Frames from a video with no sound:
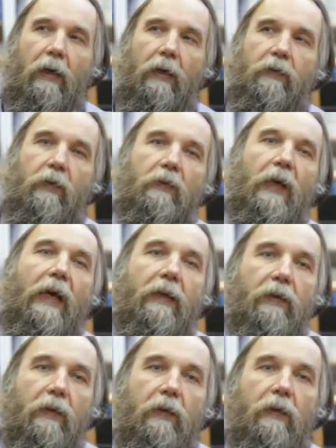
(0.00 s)

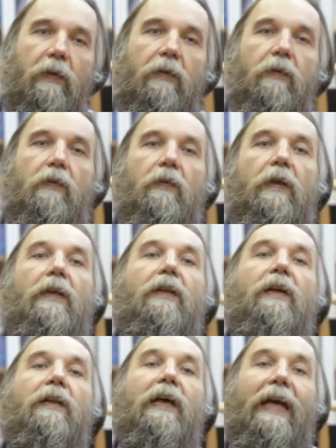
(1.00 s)
society in
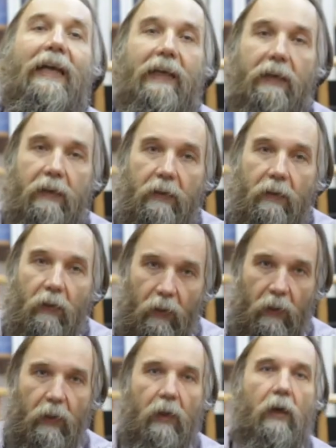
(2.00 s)
delay,
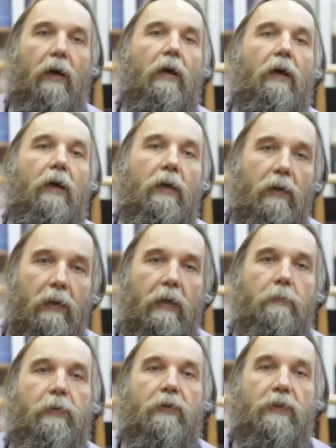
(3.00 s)
and delay
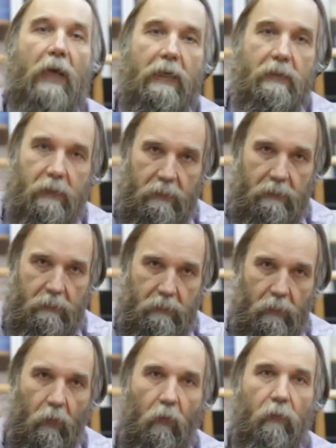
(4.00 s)
precisely
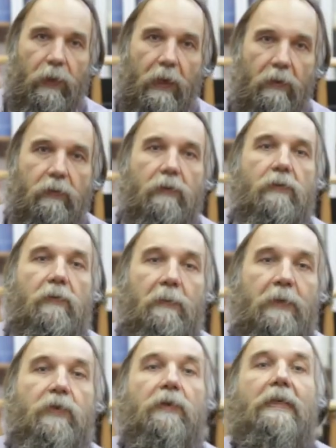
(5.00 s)
of their
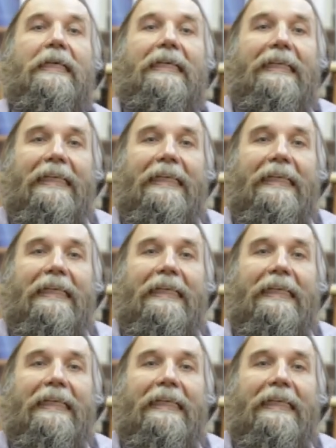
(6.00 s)
transformation in